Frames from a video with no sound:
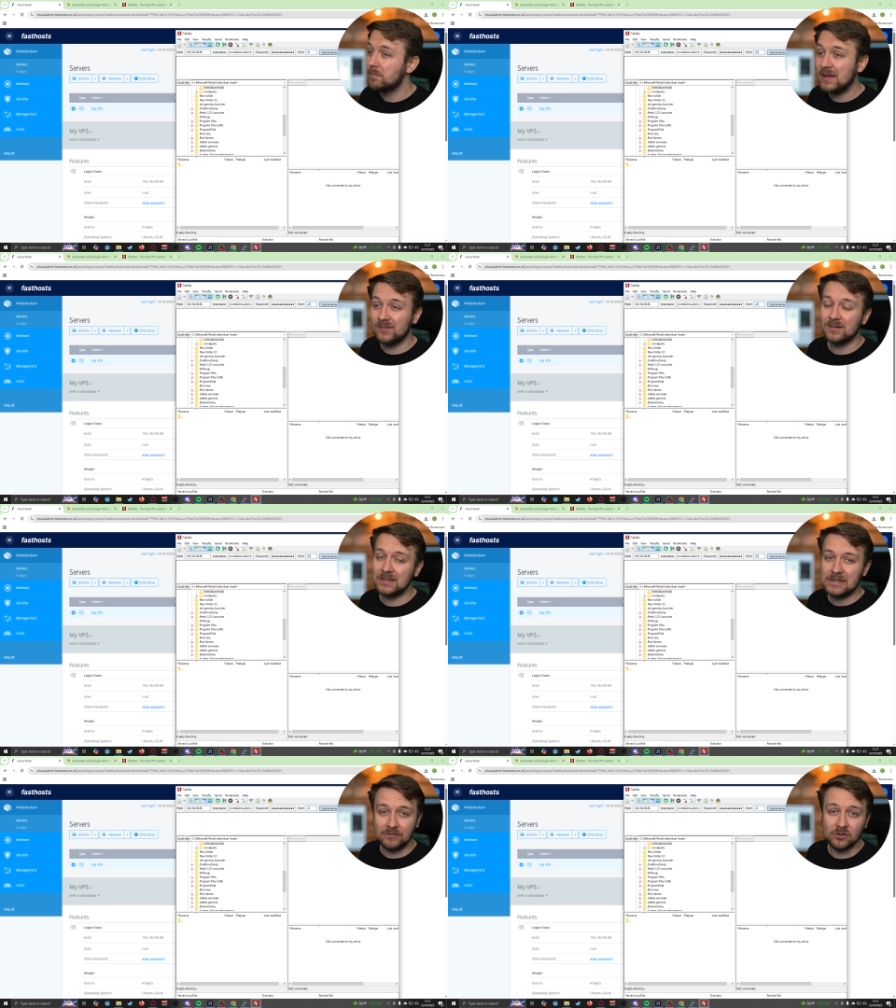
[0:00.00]

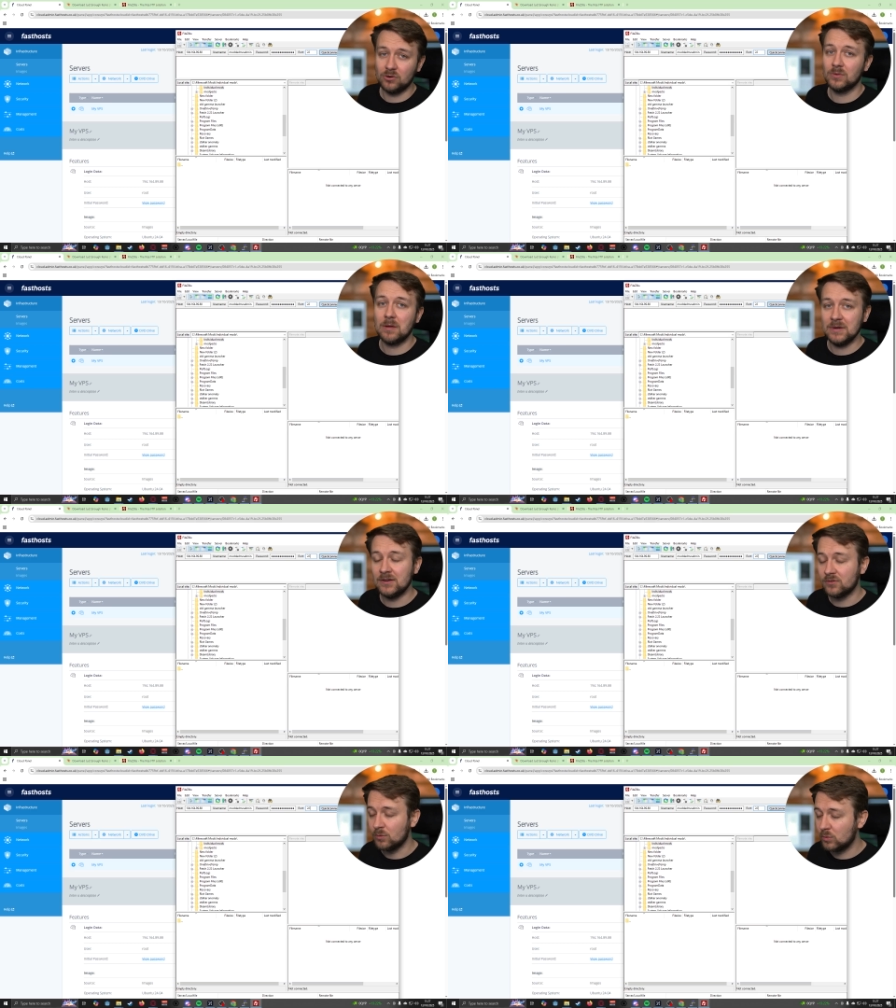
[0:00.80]
Basically, if you don't know what that
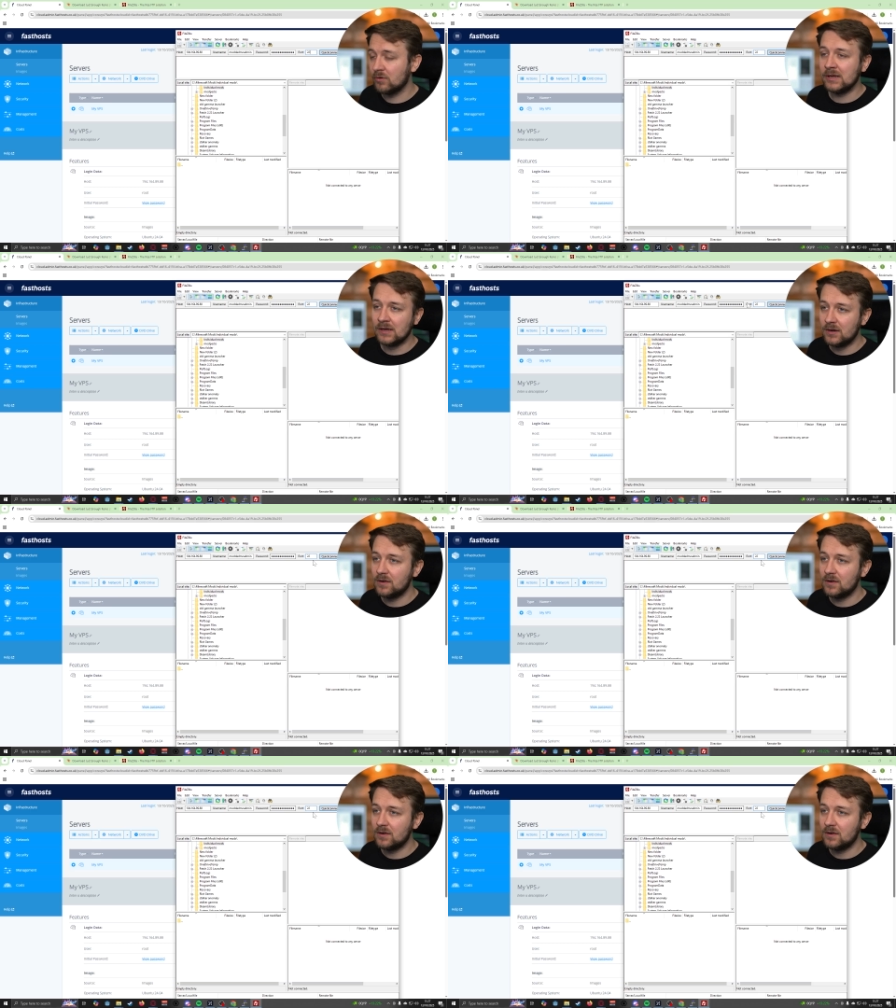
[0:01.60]
means, don't worry.